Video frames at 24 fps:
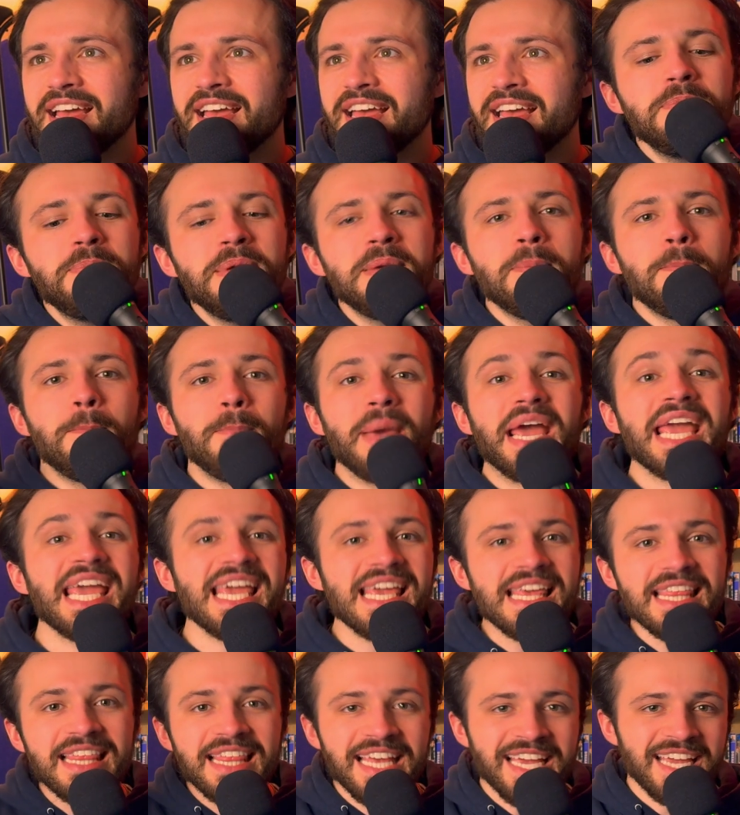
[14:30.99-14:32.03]
I would be
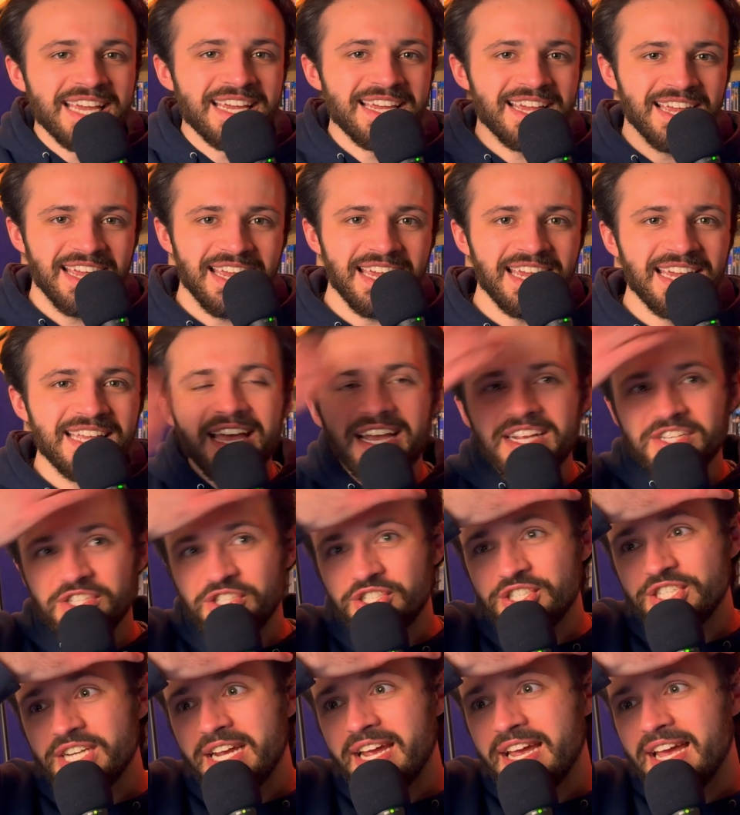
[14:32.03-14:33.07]
bathing in
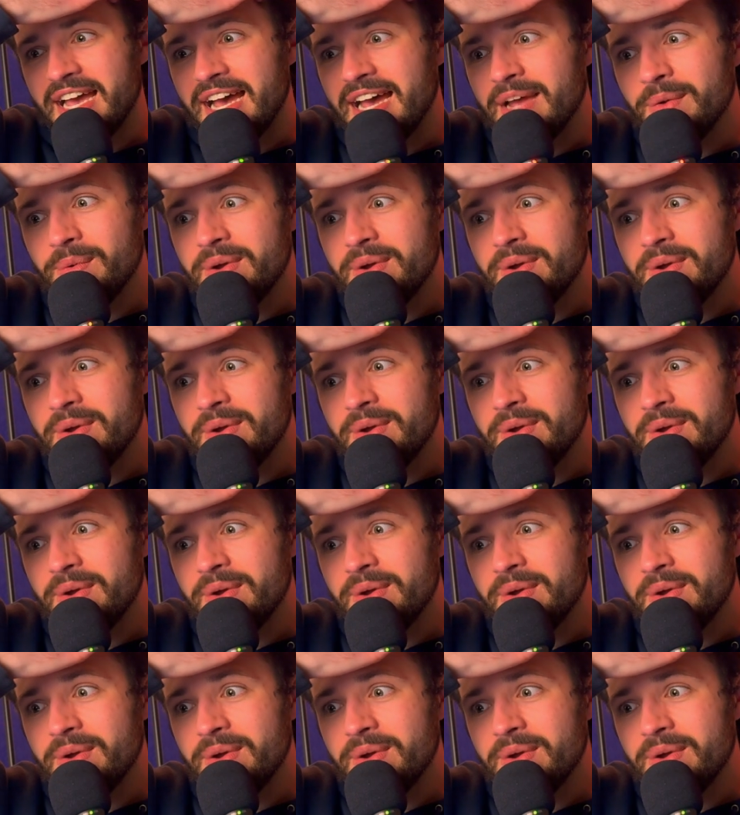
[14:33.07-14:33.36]
that shit.